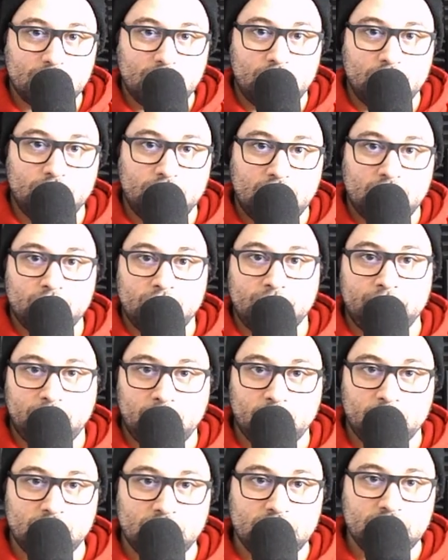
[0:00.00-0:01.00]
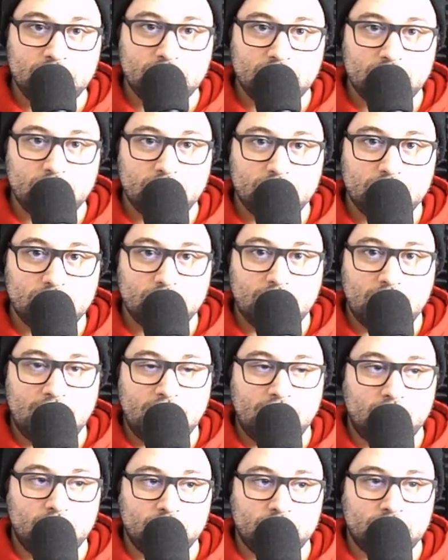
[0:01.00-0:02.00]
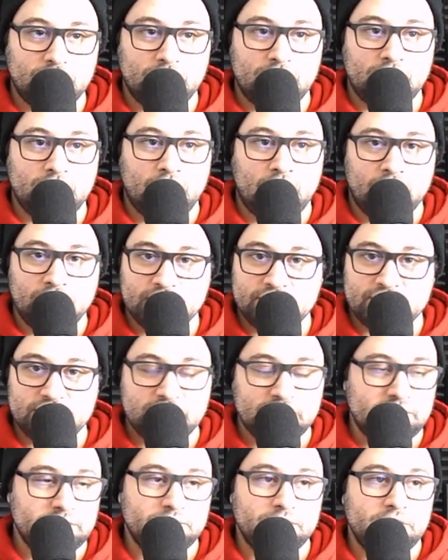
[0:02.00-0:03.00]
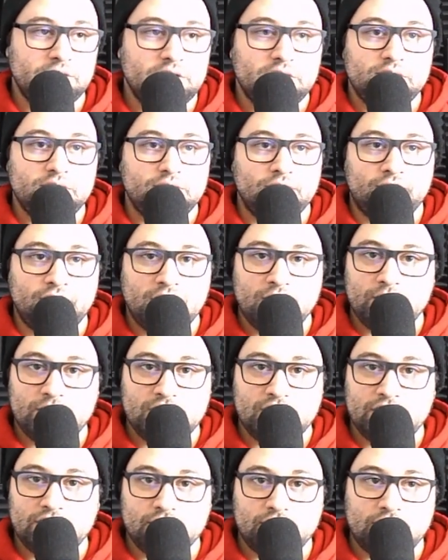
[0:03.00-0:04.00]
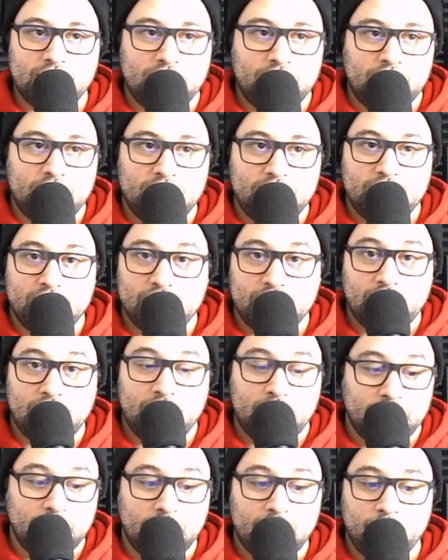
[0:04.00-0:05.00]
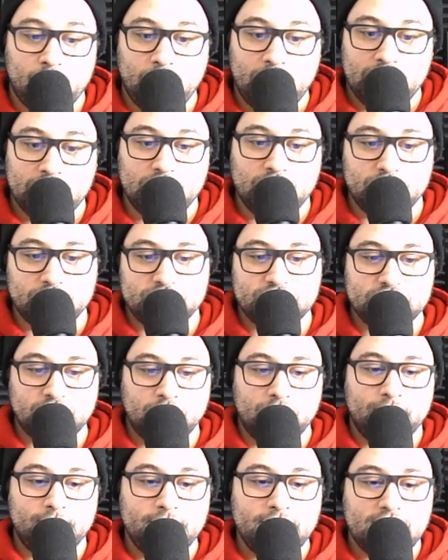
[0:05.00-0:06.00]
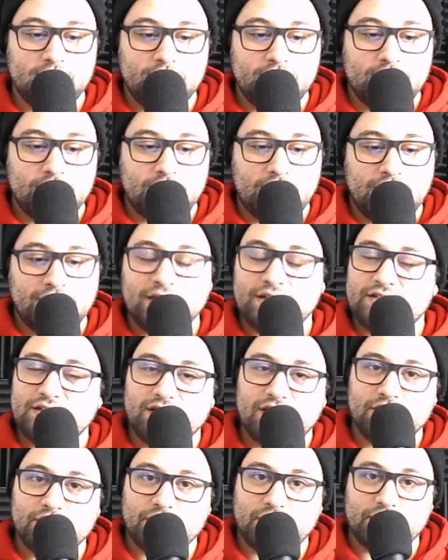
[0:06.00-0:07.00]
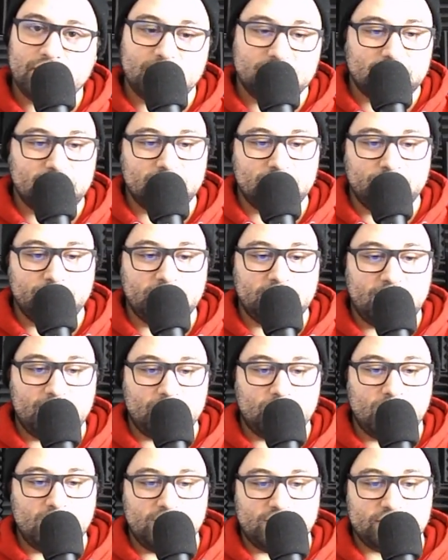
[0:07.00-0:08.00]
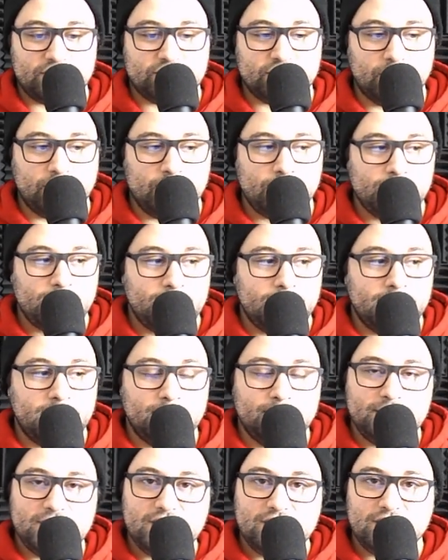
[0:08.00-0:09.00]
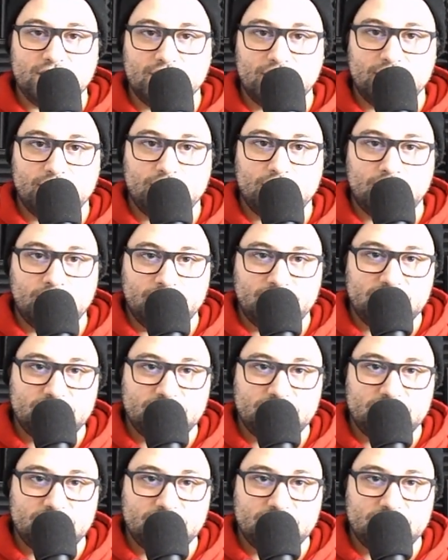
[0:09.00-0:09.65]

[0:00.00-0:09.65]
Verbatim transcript: are not reported and are honestly very little or are not well known. So, and that's another thing that's a little bit ironic. So the media, or at